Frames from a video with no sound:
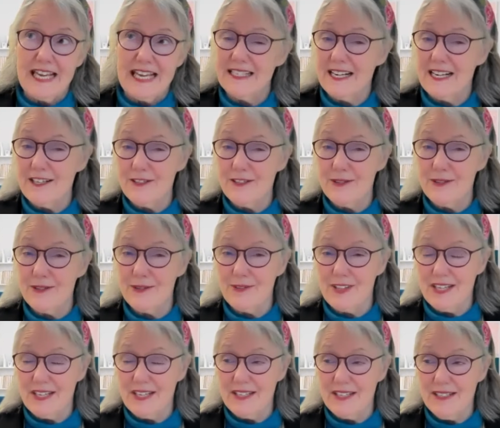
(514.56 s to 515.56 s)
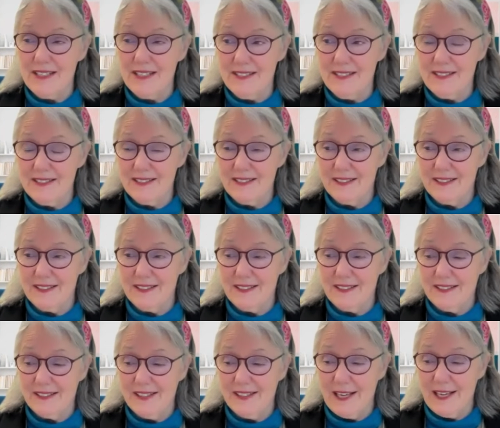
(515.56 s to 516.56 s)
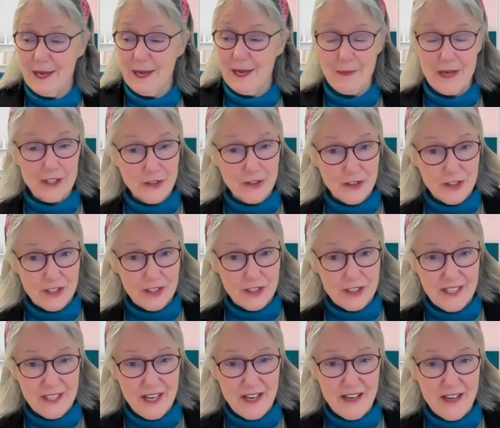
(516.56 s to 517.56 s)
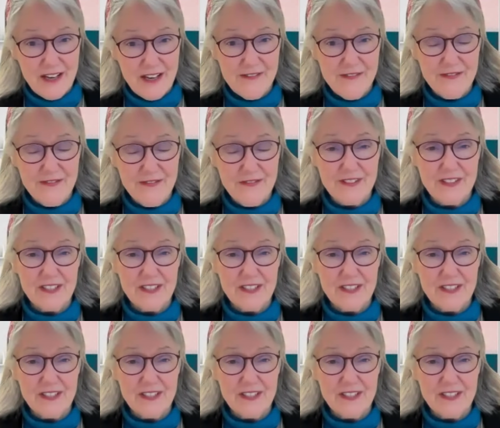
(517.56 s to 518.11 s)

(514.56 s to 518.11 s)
Can I do things? Am I good enough?